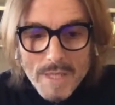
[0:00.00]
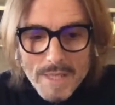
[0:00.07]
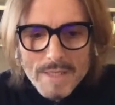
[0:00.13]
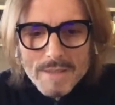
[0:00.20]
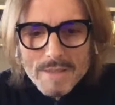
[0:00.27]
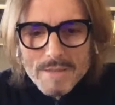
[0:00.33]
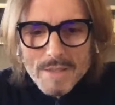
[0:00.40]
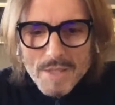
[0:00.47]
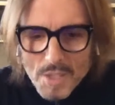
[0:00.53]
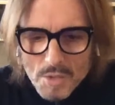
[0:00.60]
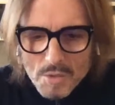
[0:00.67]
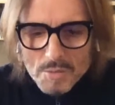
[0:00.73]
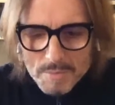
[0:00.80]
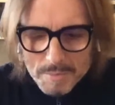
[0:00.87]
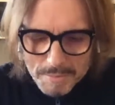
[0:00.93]
thank
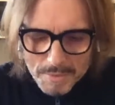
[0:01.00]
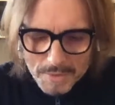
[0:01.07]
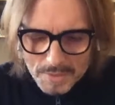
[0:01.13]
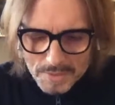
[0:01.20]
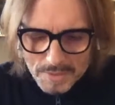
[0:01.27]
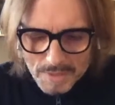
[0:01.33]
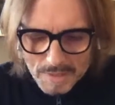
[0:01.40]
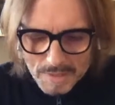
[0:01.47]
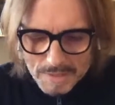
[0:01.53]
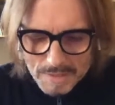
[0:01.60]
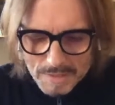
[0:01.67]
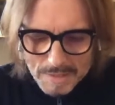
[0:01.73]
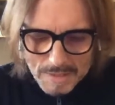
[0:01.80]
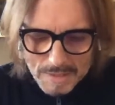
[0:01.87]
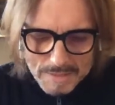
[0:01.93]
you
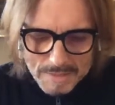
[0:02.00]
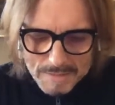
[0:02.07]
personally